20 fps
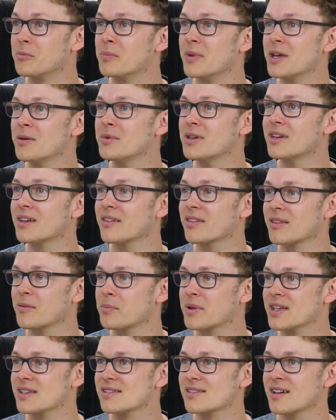maybe not the
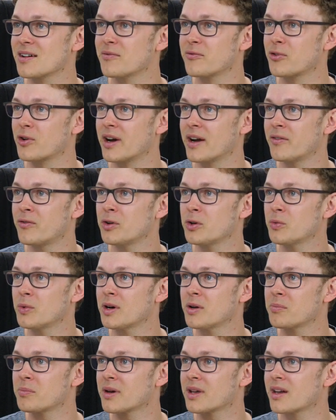best time for
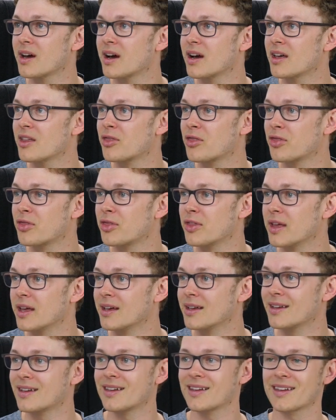everyone, but I
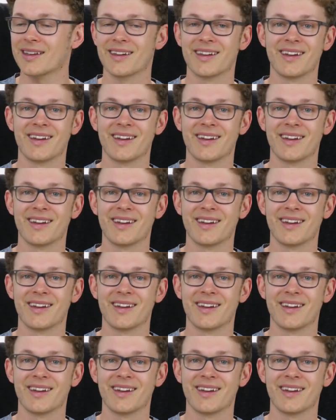think